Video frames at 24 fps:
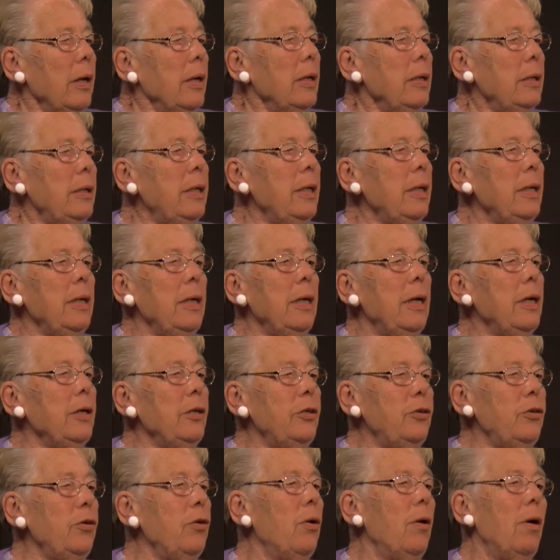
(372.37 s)
teenage
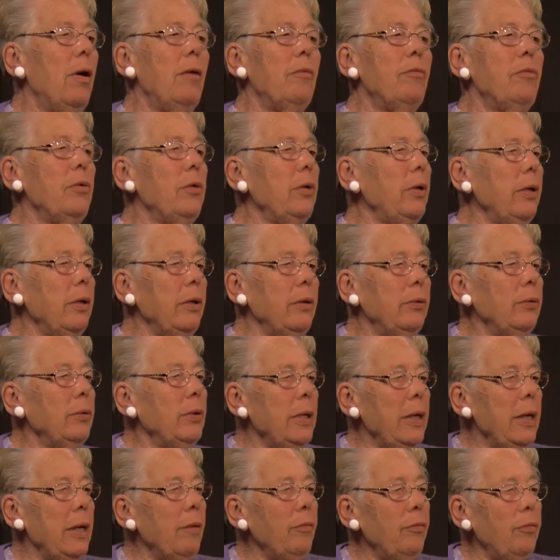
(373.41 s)
novel can only
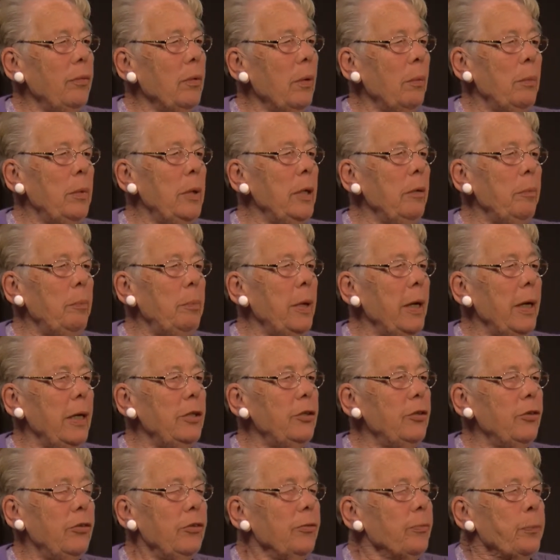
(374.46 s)
have so many
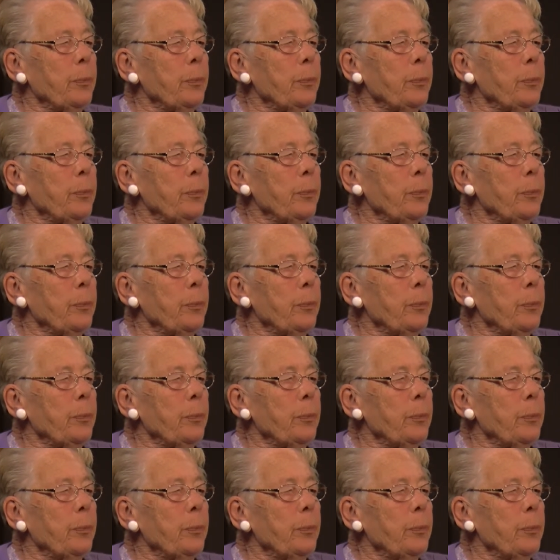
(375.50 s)
pages.